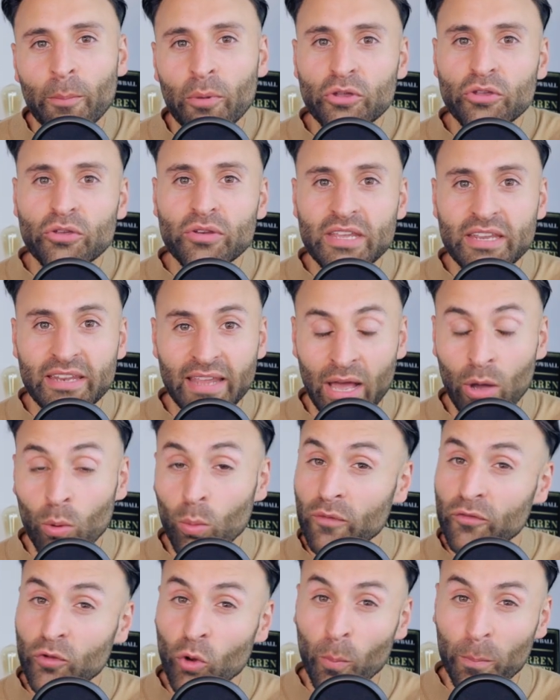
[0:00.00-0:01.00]
but you need
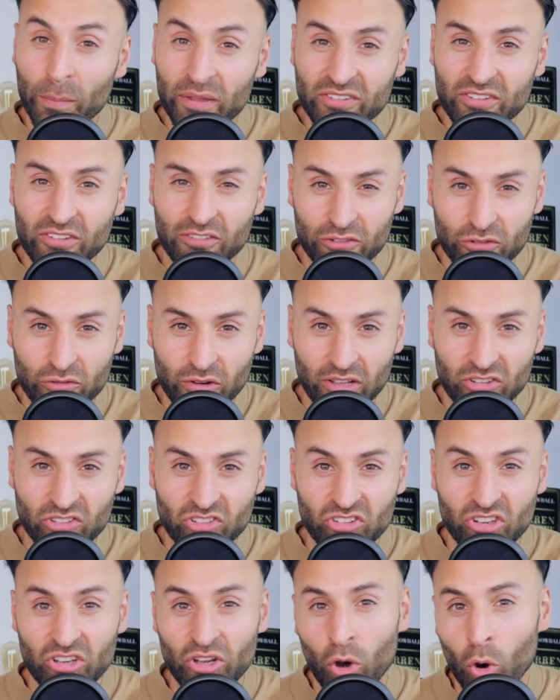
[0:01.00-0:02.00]
help with your business
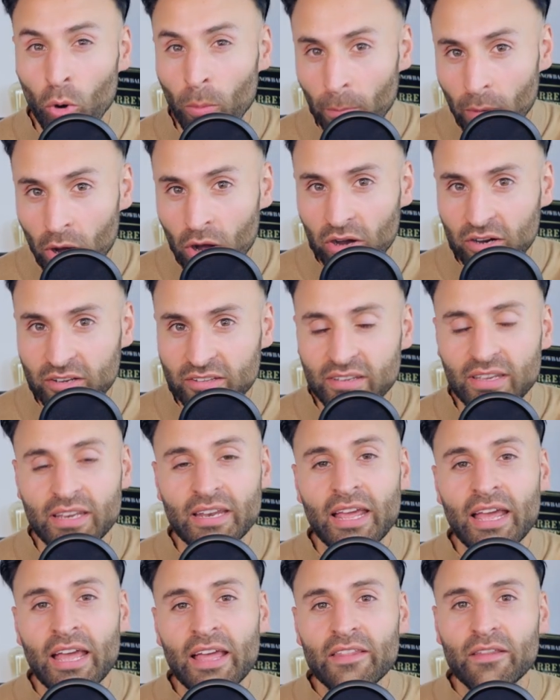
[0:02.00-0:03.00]
strategy or
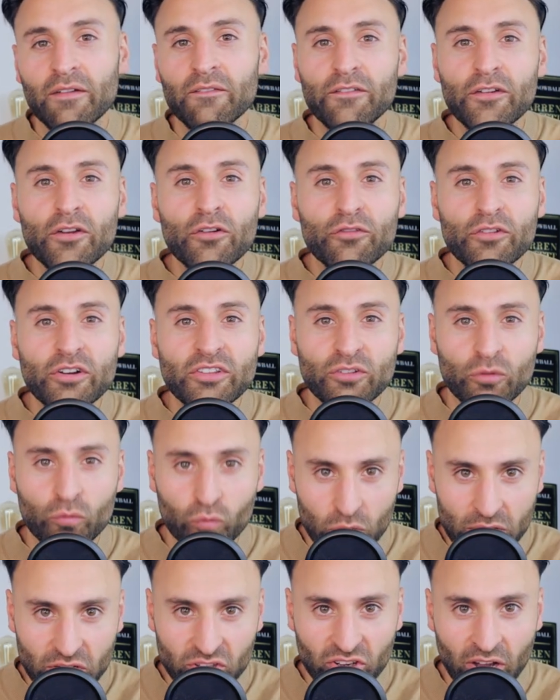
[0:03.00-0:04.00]
marketing, then feel free to
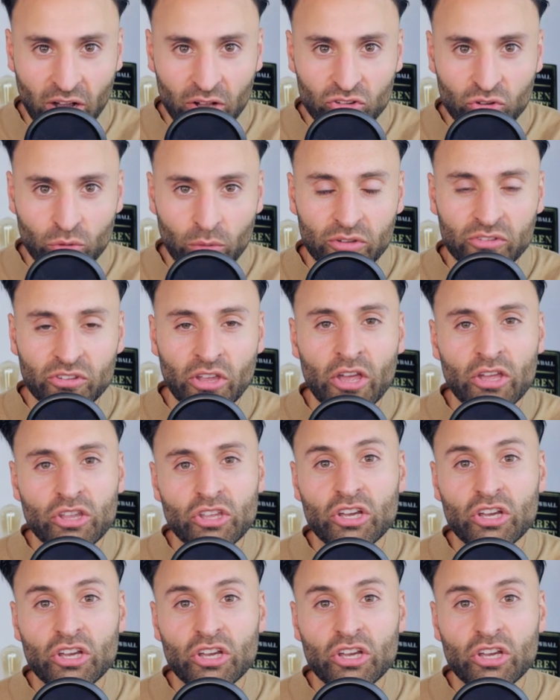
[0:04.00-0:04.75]
reach out to us.